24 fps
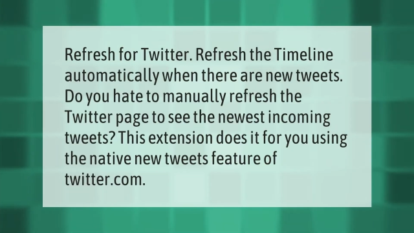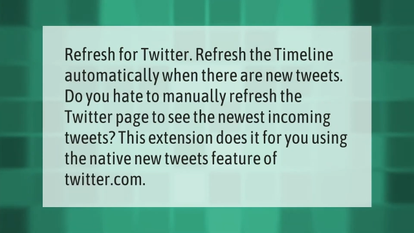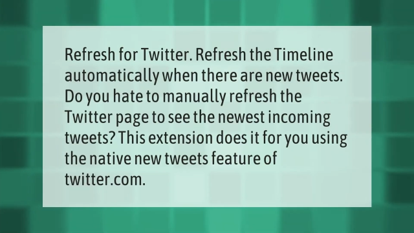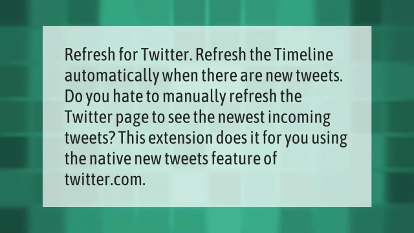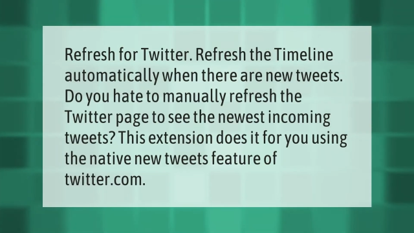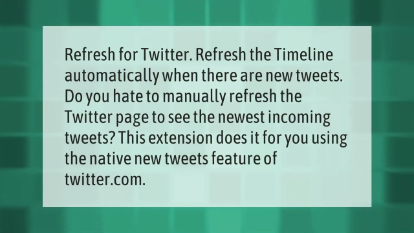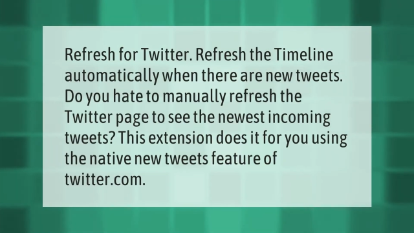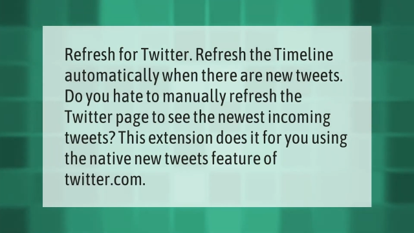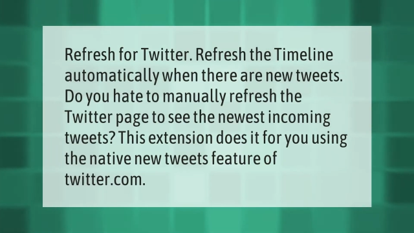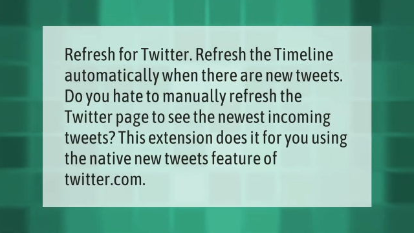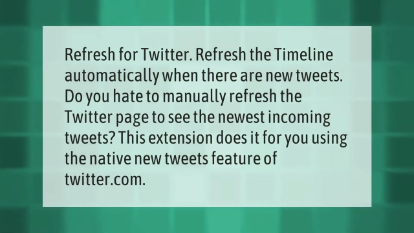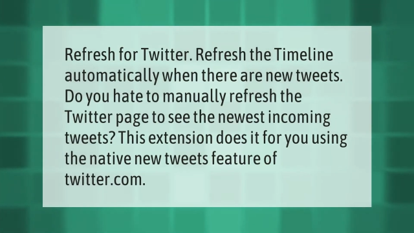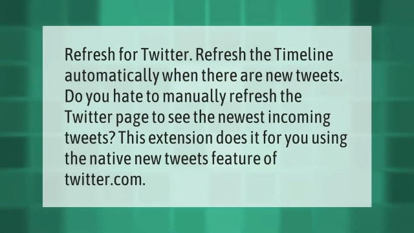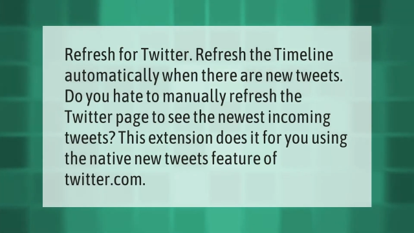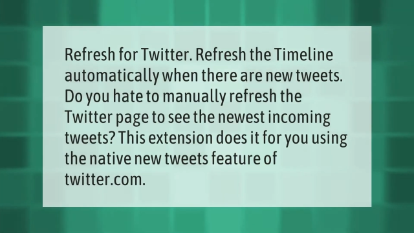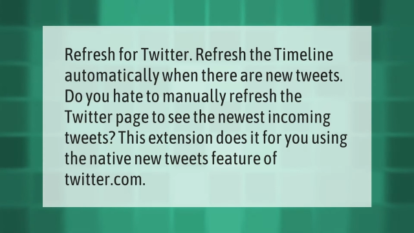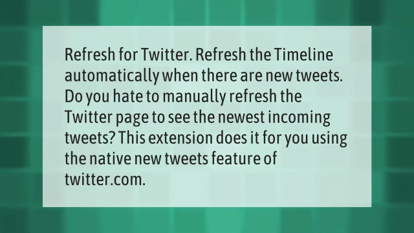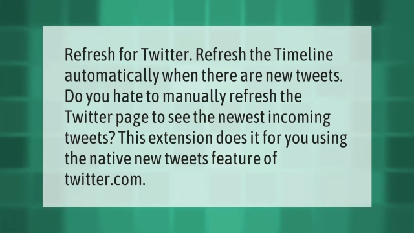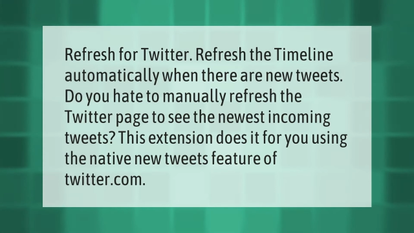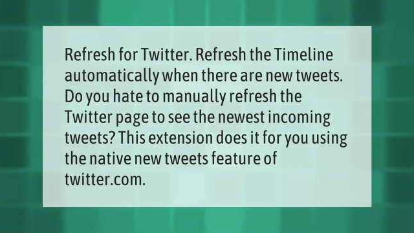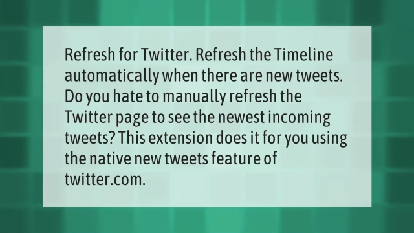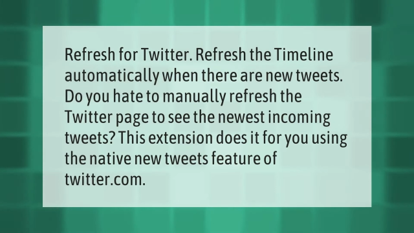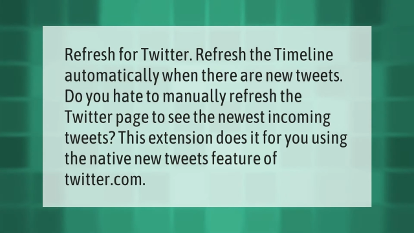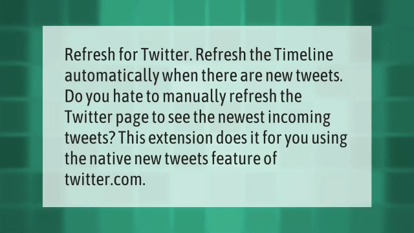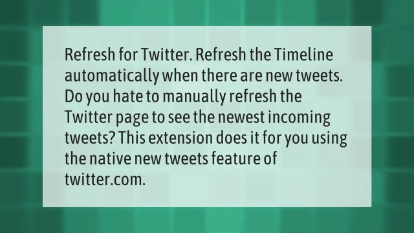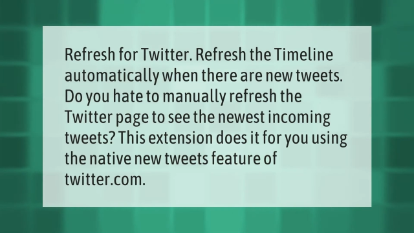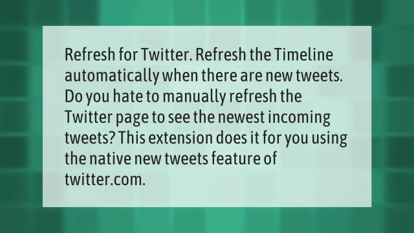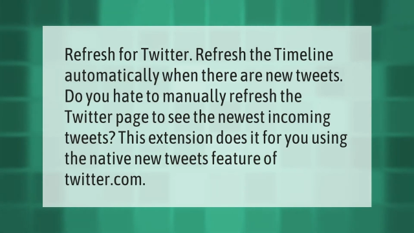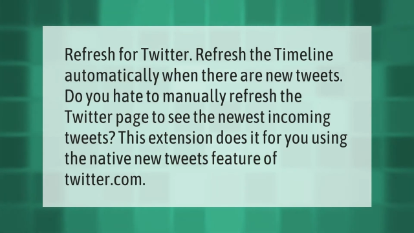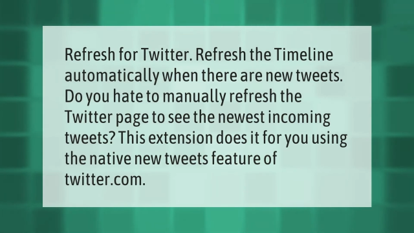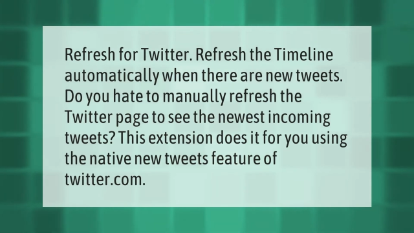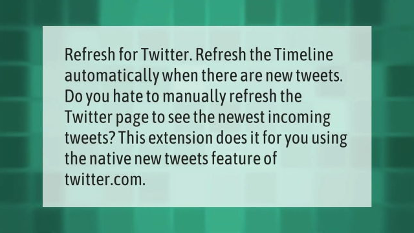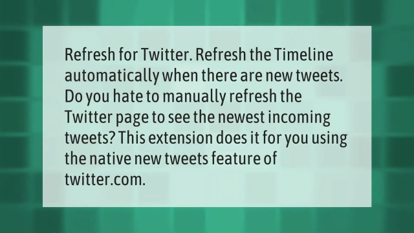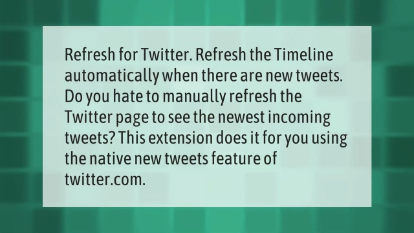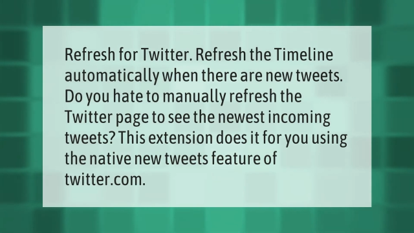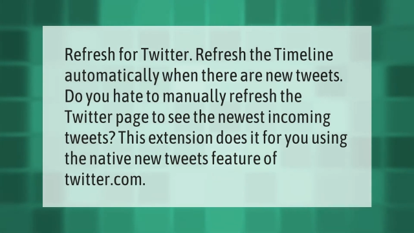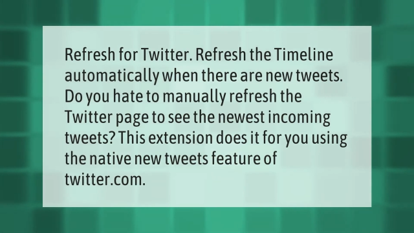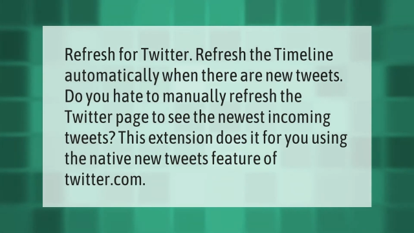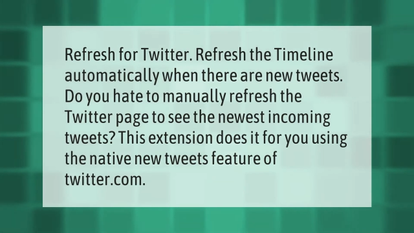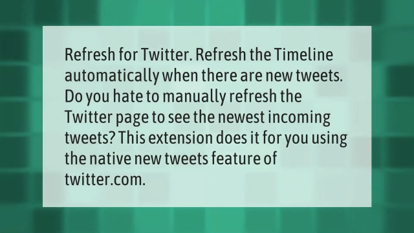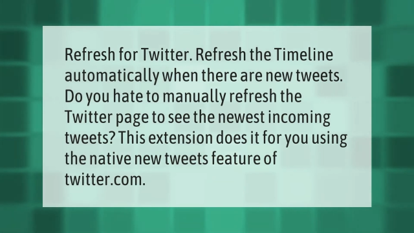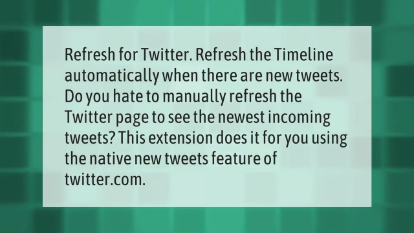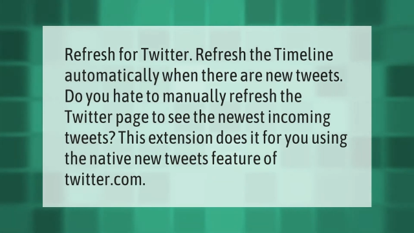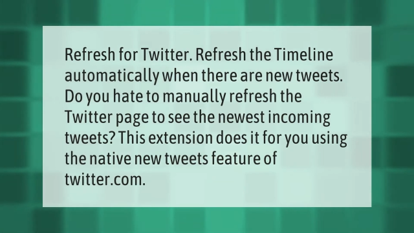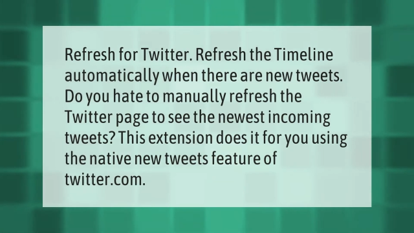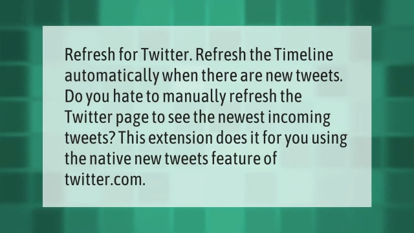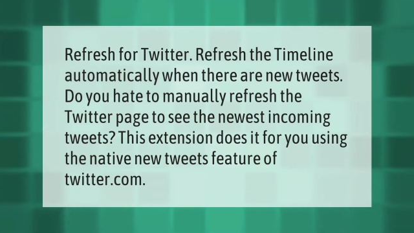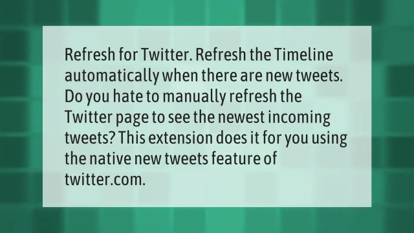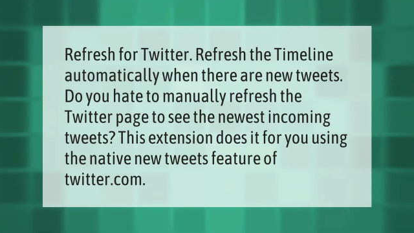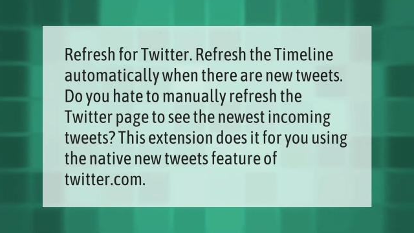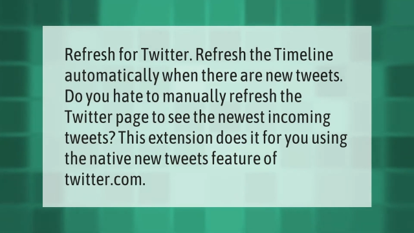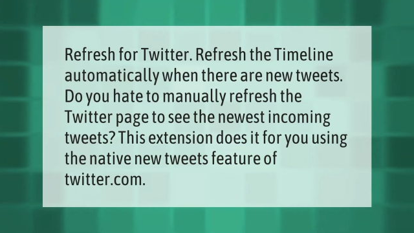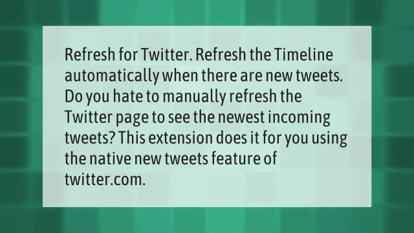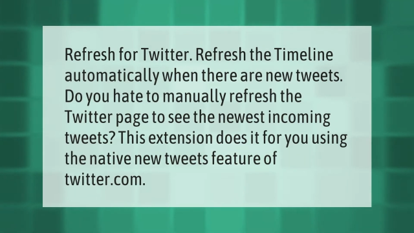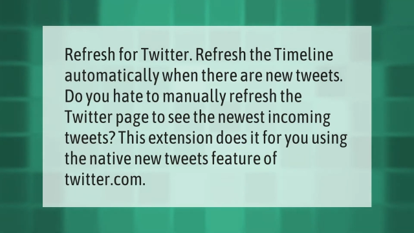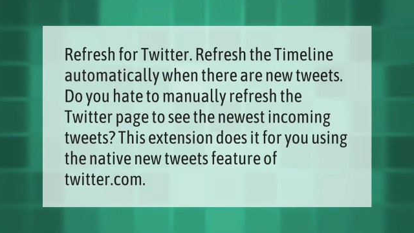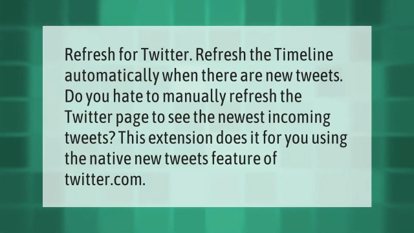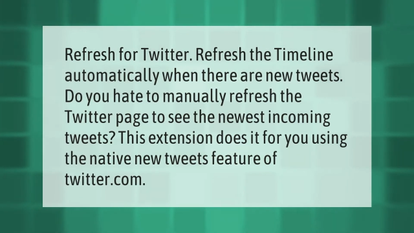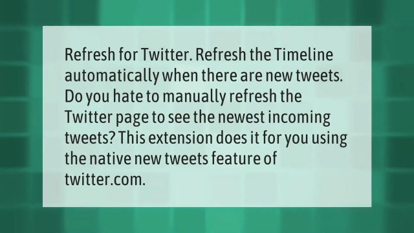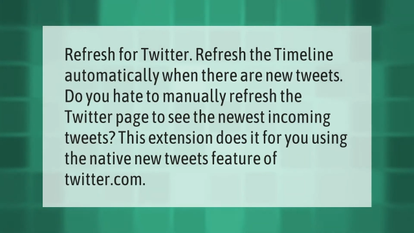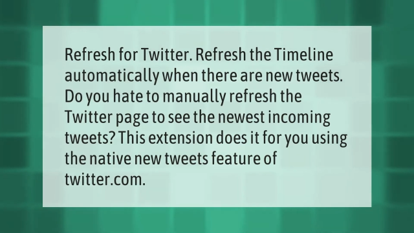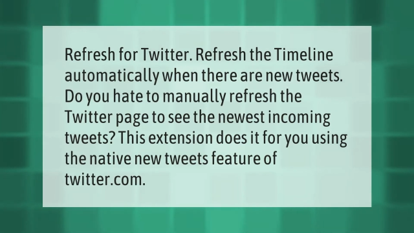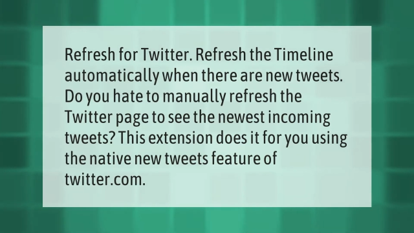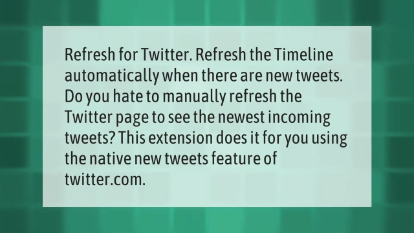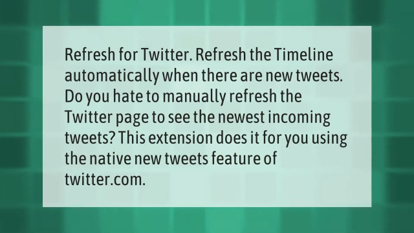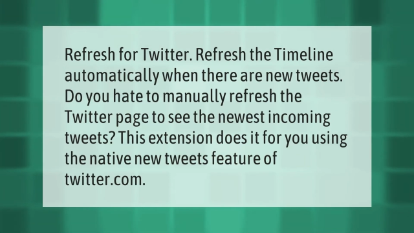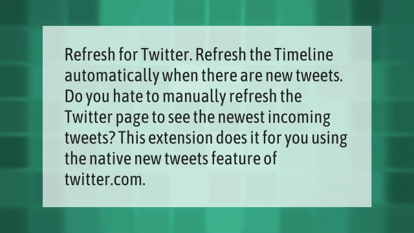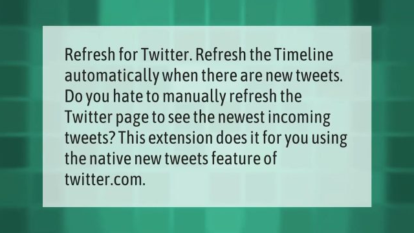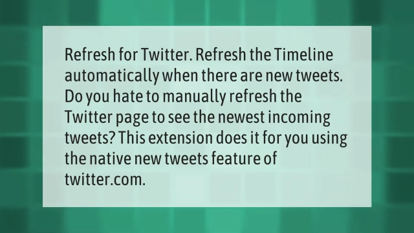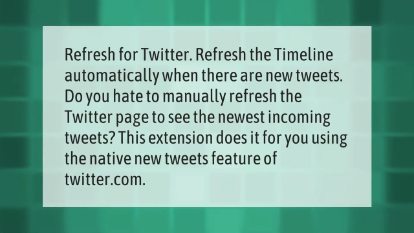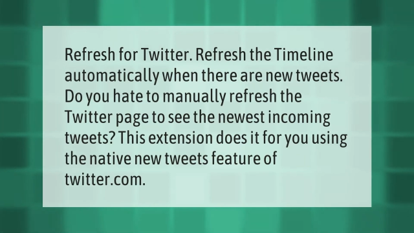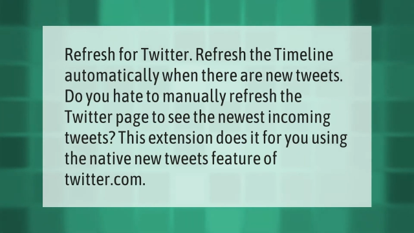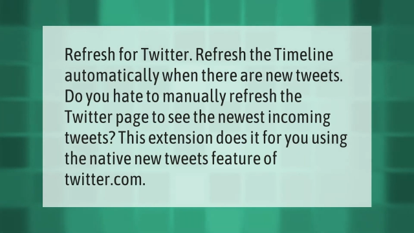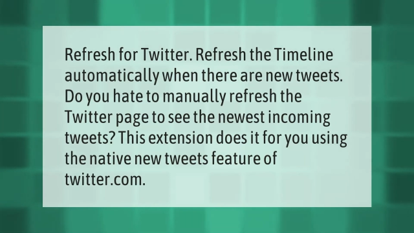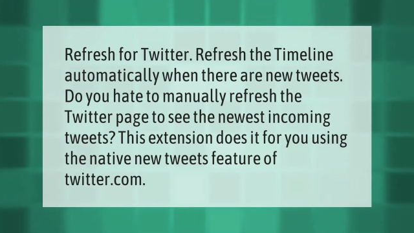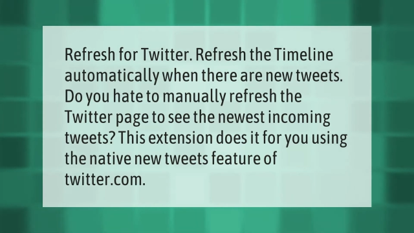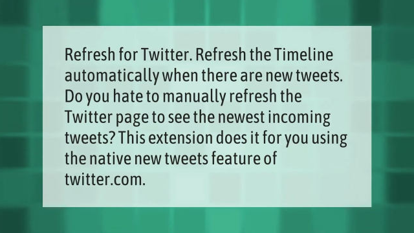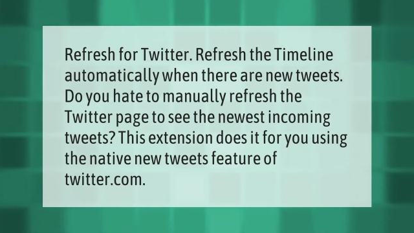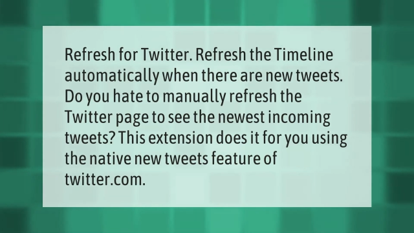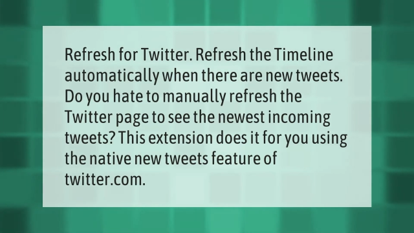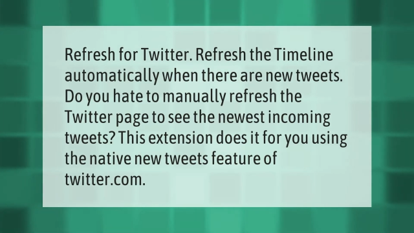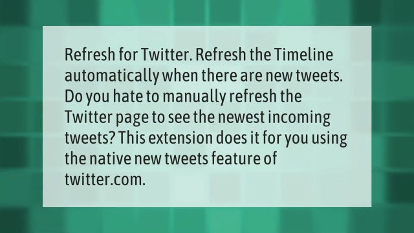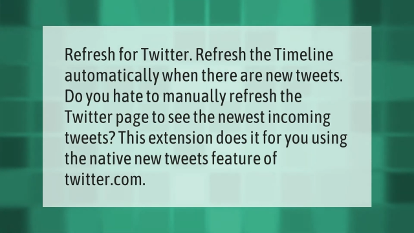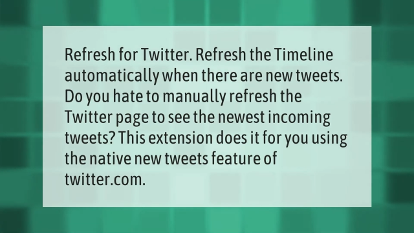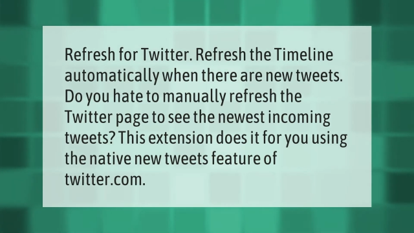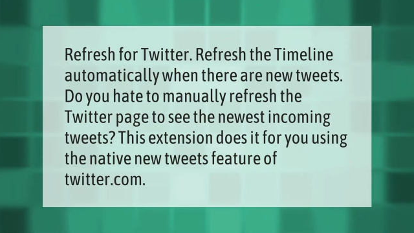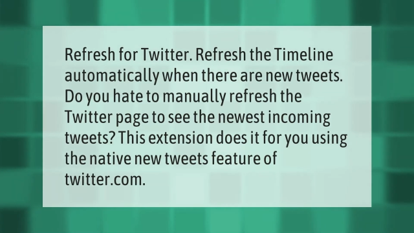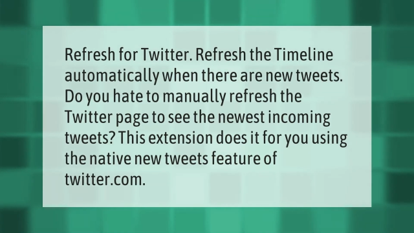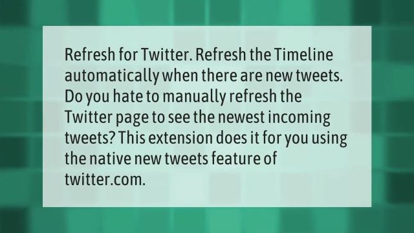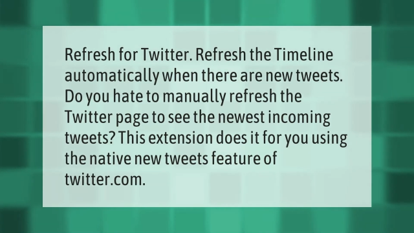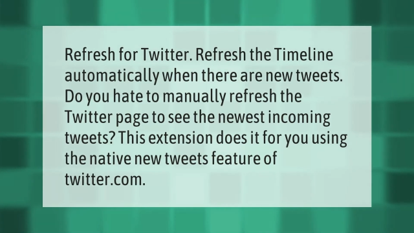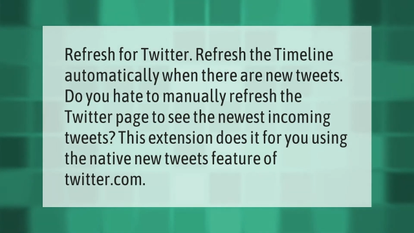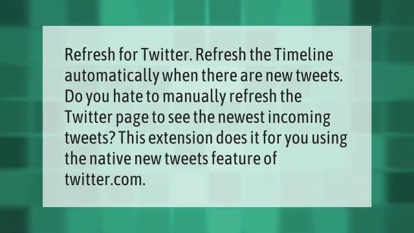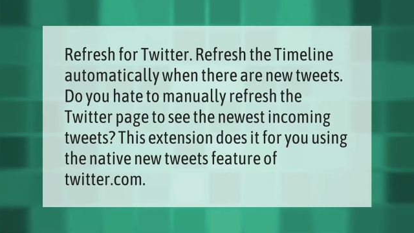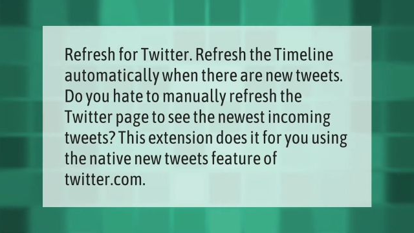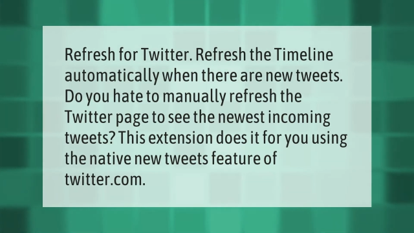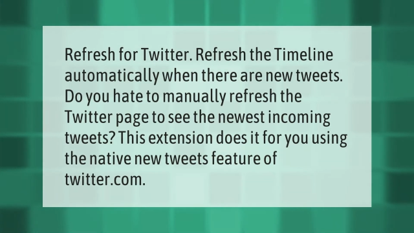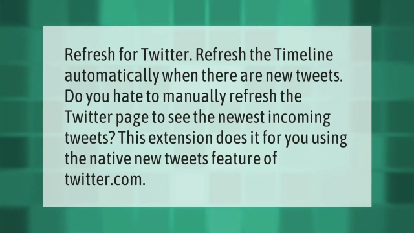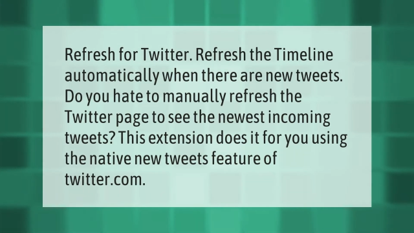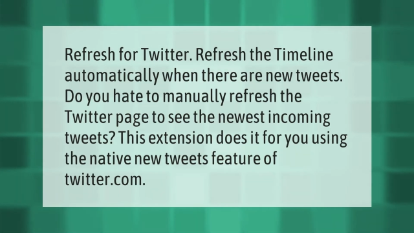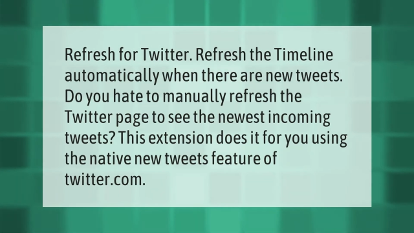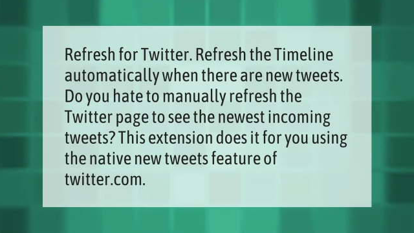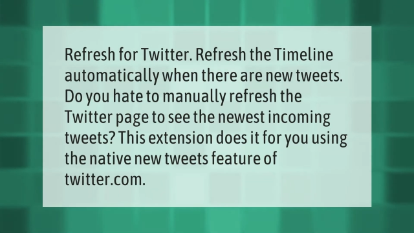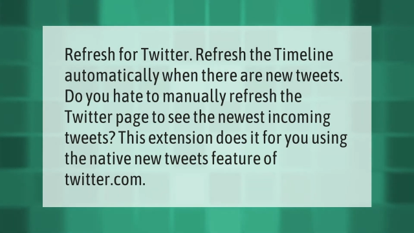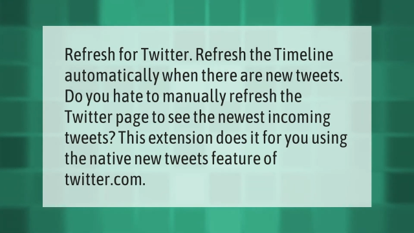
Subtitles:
Nobody's mouth can be seen.